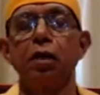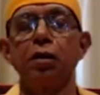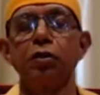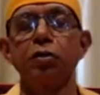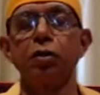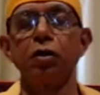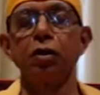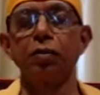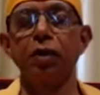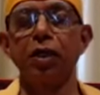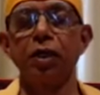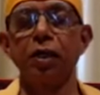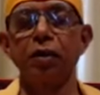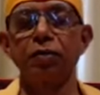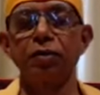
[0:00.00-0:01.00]
is to
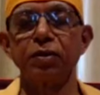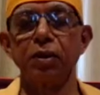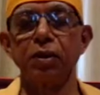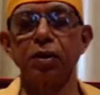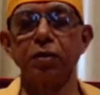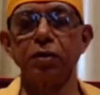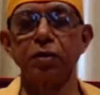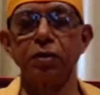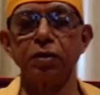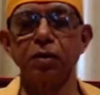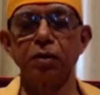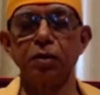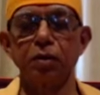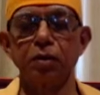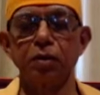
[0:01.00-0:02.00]
remind
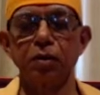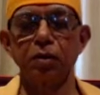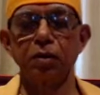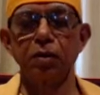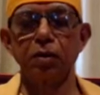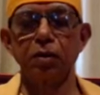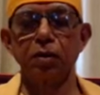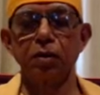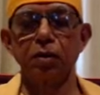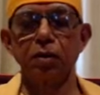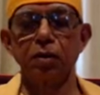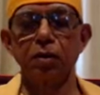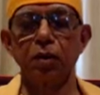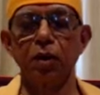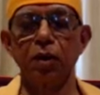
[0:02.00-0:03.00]
ourselves
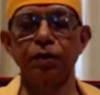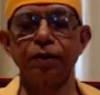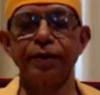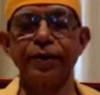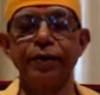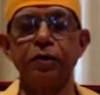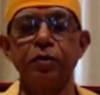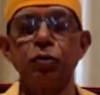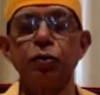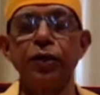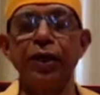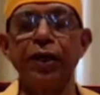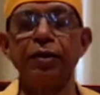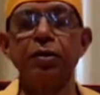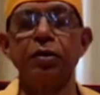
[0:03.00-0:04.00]
of our true
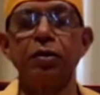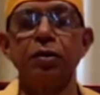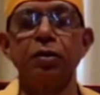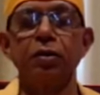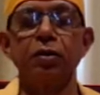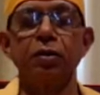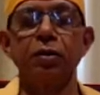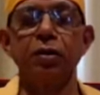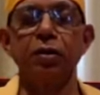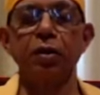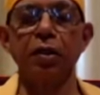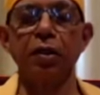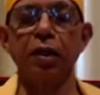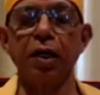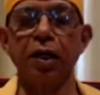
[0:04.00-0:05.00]
nature
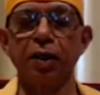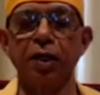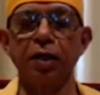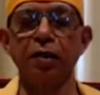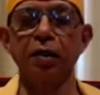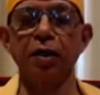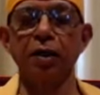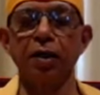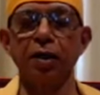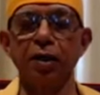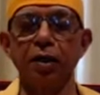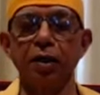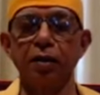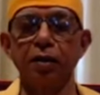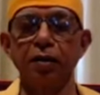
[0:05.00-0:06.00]
again and
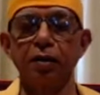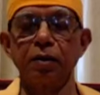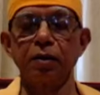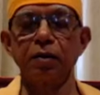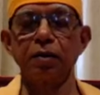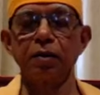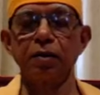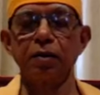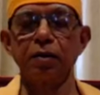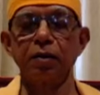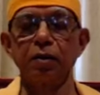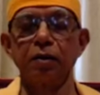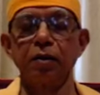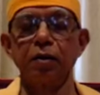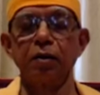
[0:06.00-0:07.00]
again.
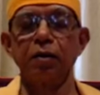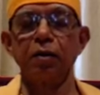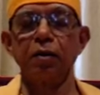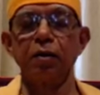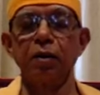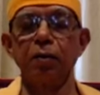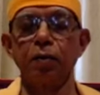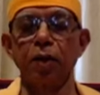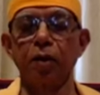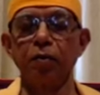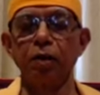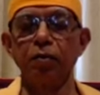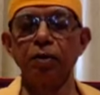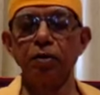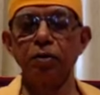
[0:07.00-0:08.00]
The
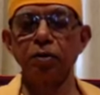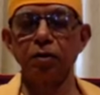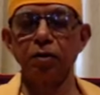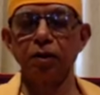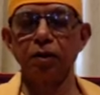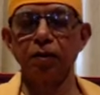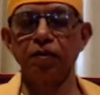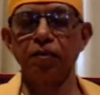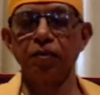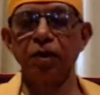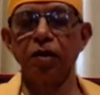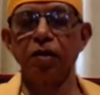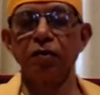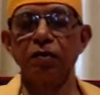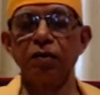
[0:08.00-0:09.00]
problem is
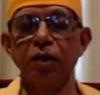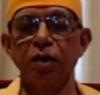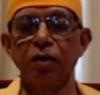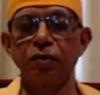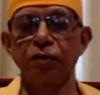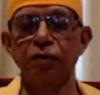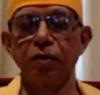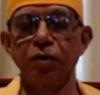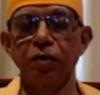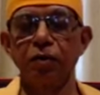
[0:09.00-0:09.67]
we have